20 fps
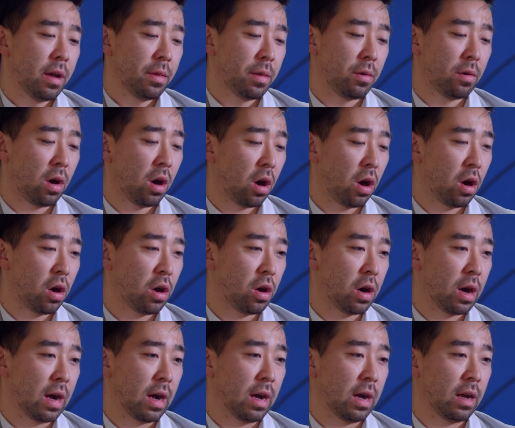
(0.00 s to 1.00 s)
there
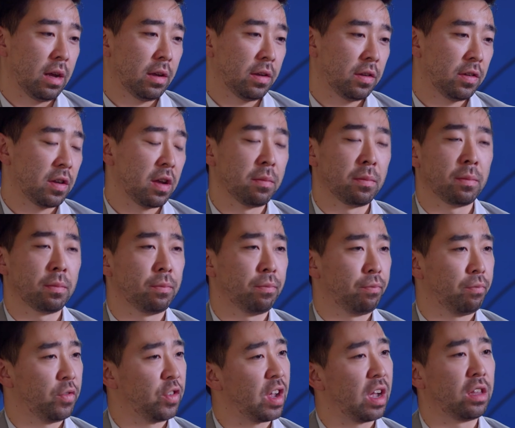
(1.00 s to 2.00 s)
are uh, some
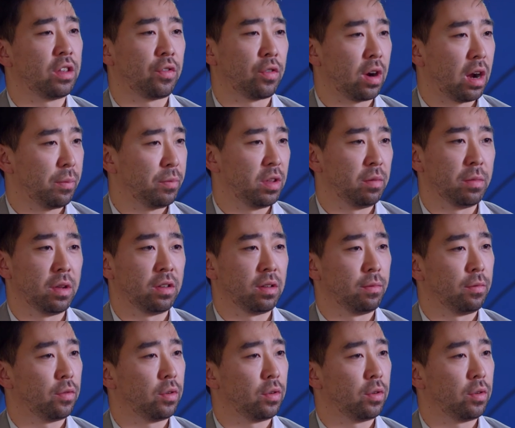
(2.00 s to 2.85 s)
signs for optimism.